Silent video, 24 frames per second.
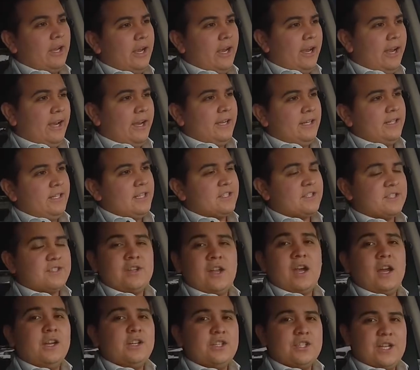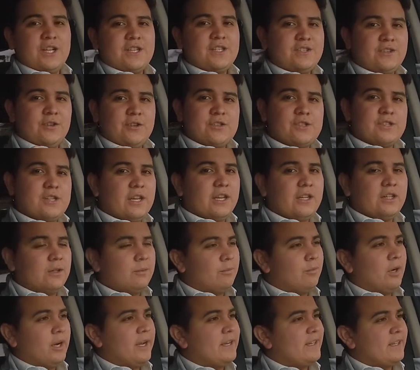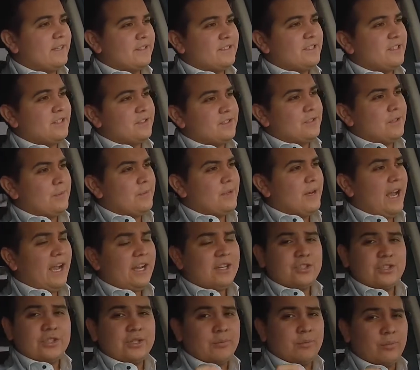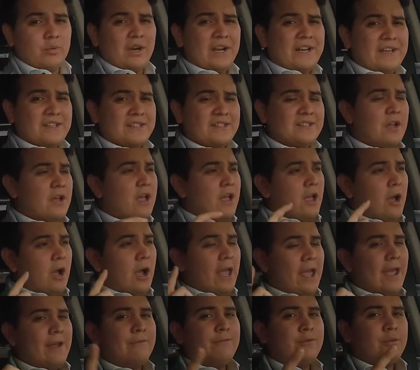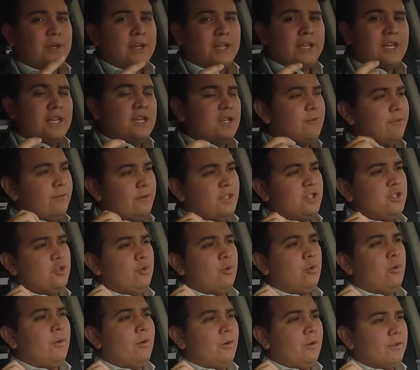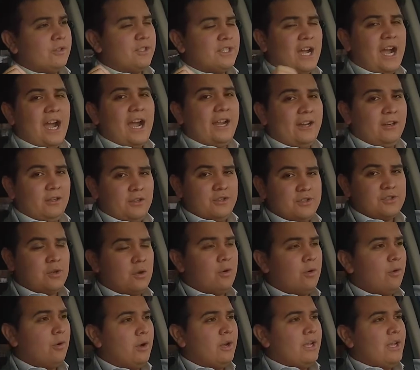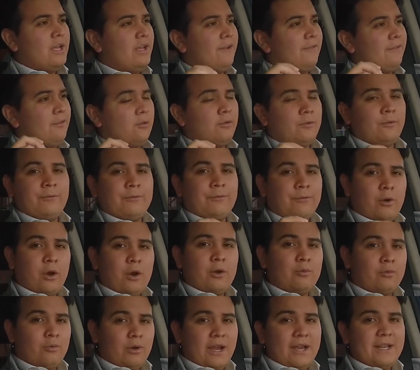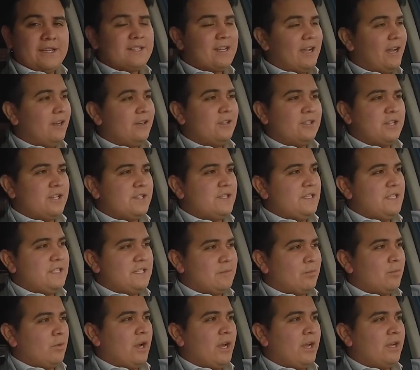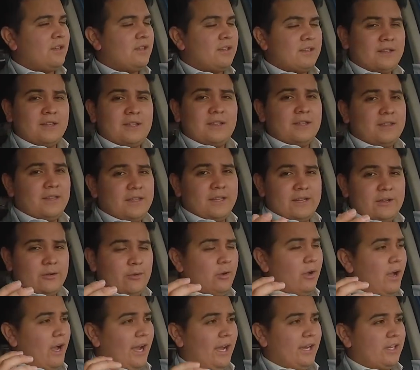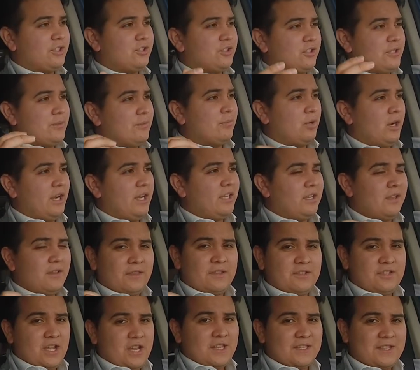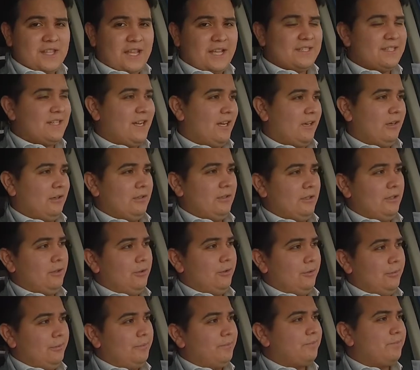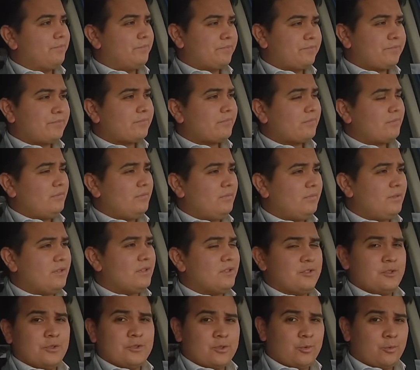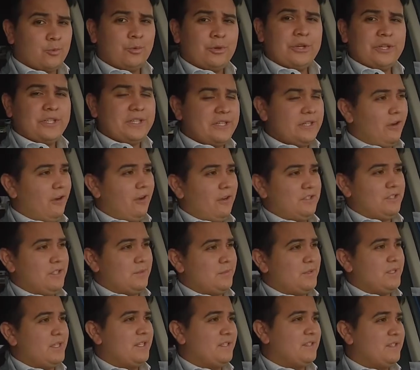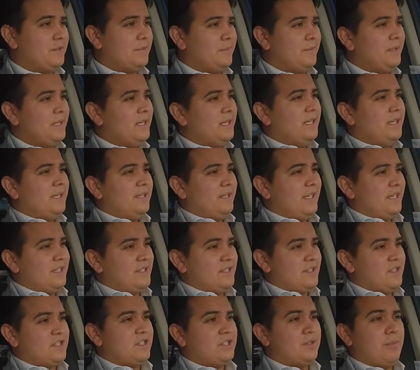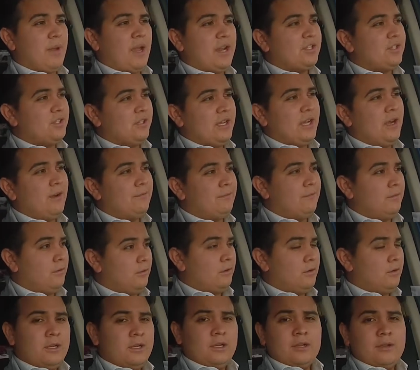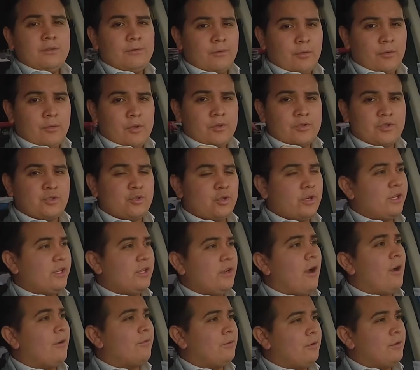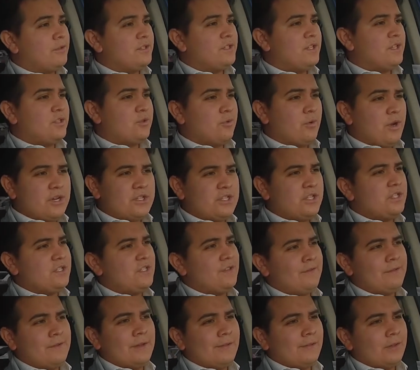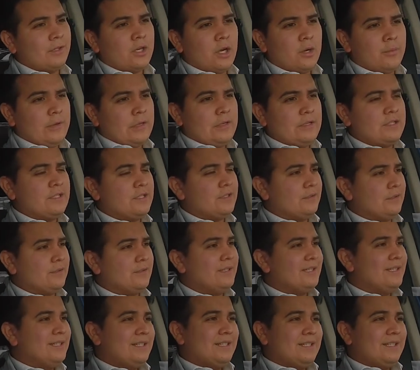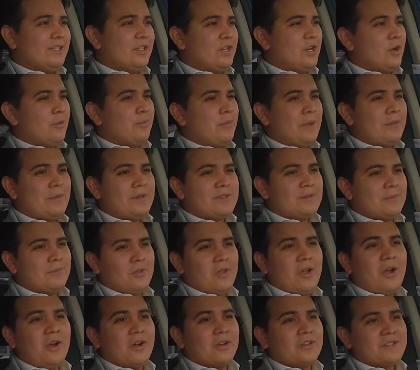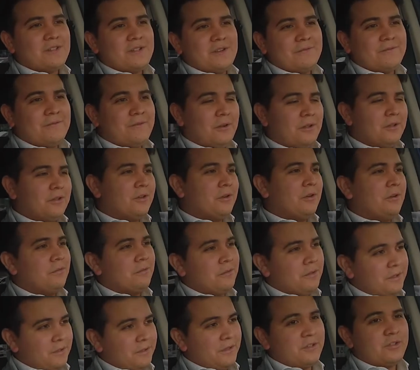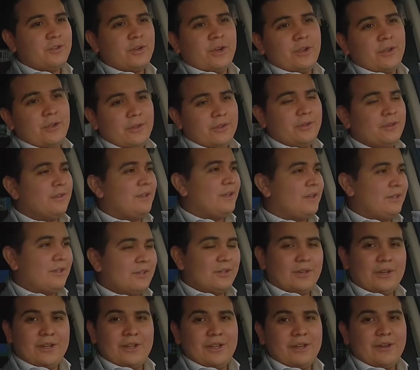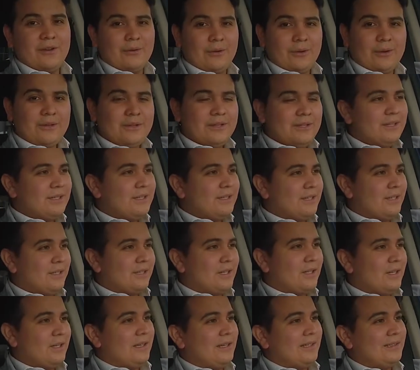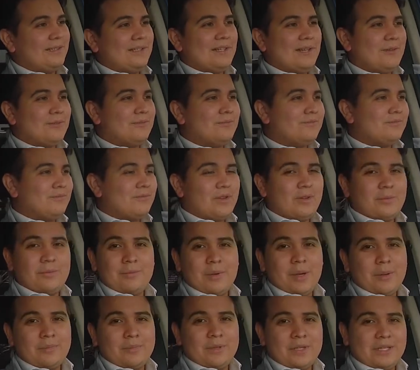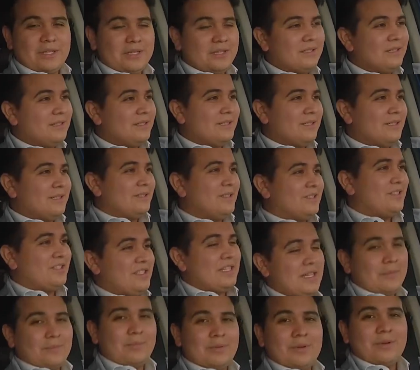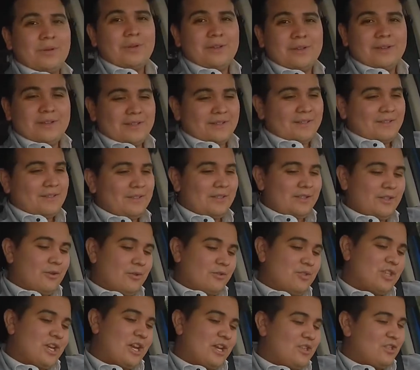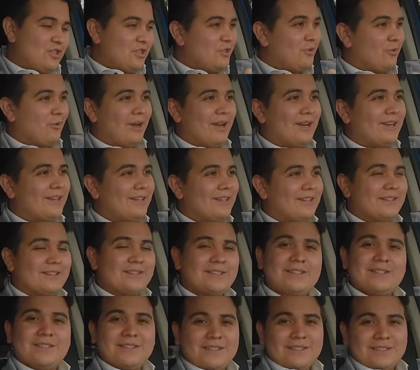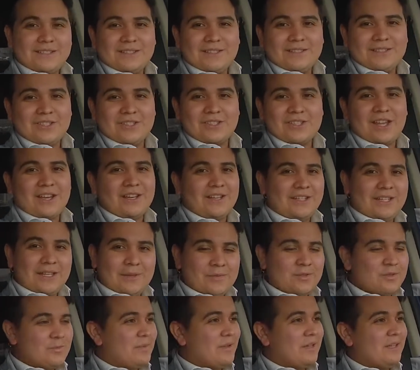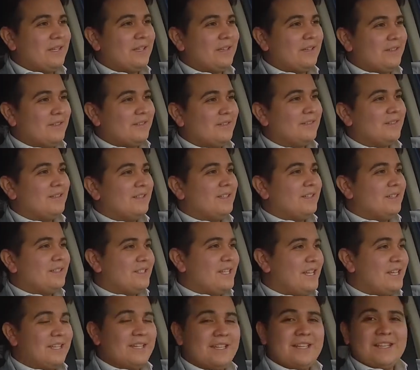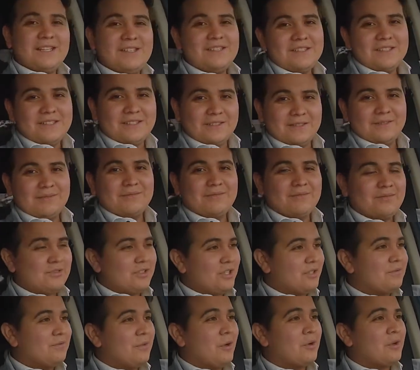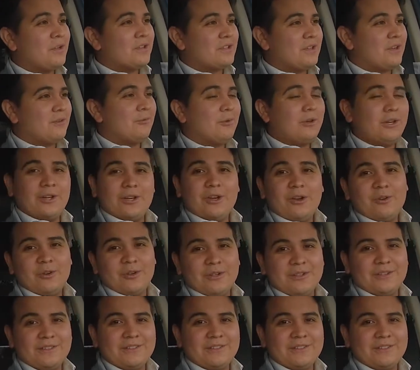And it's not just your standard braking system, it actually brakes every individual tire. So if your front right tire just needs brake, then it will actually brake just that tire alone. So it's a really awesome system that's especially helpful for those tricky off-road situations. If you ever come into, you know, maybe some logs that have fallen over in the trail that you're in, or you know, bumpy, steep, you know, changing gradient, just kind of keep speed and take it easy and just focus on where you're going.